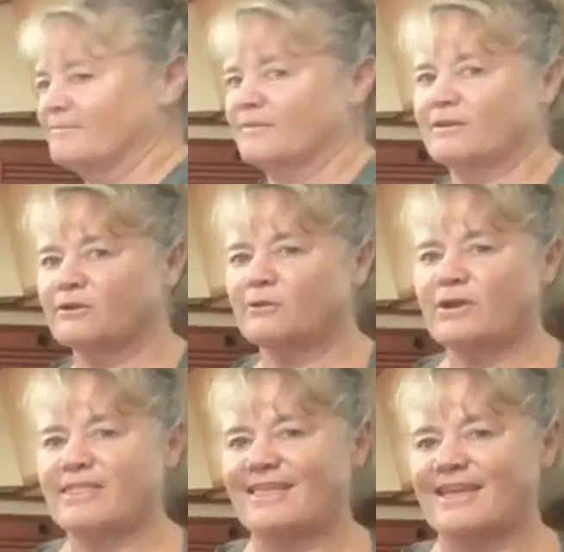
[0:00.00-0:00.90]
Oh,
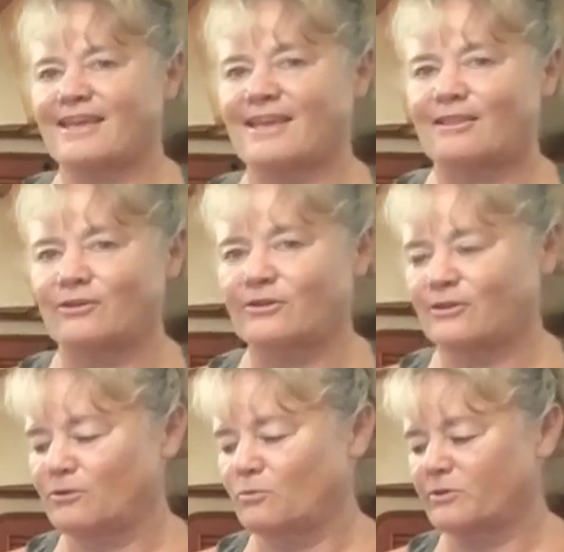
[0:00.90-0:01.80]
and they look
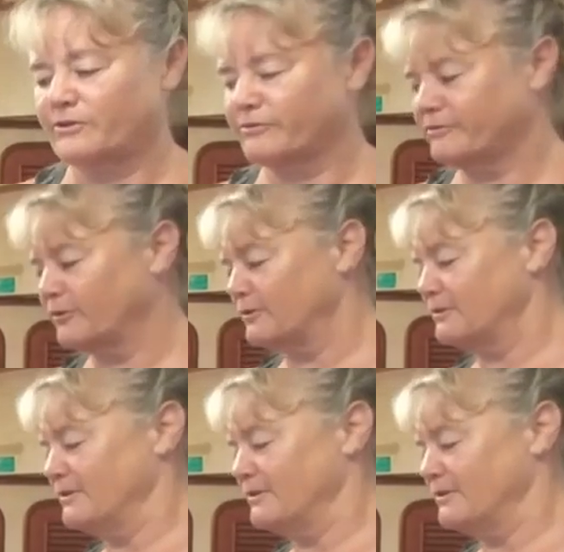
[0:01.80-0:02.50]
wonderful.